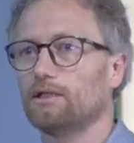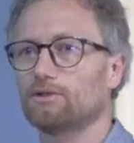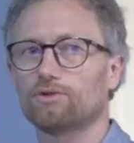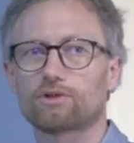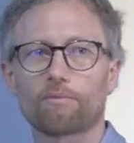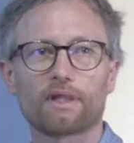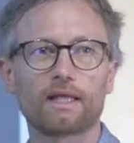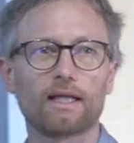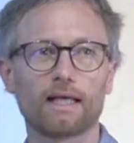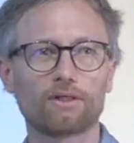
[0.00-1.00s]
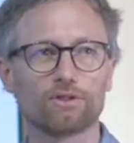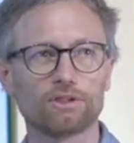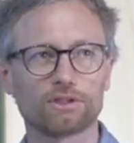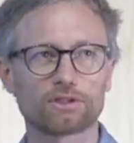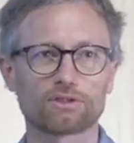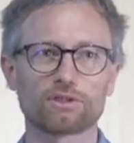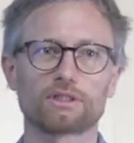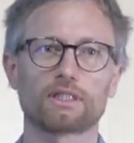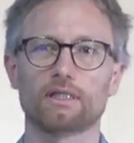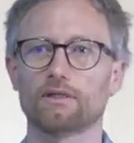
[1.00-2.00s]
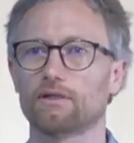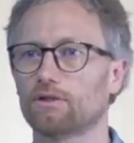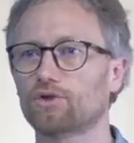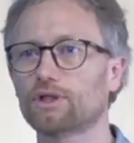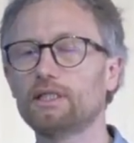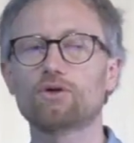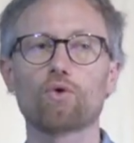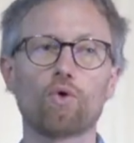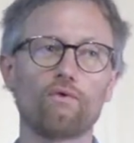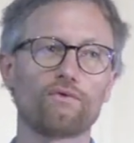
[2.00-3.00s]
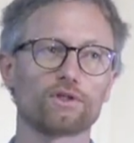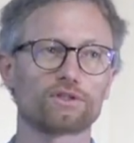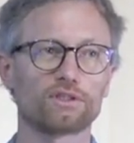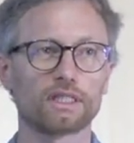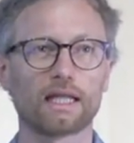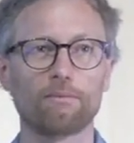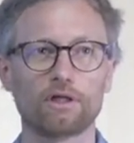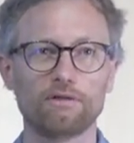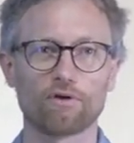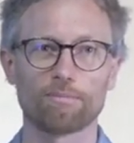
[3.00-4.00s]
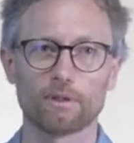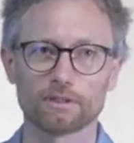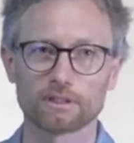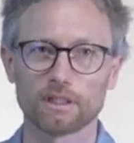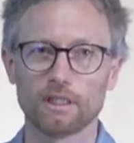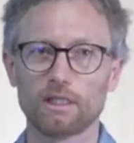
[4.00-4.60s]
So something like a green growth or sustainable development,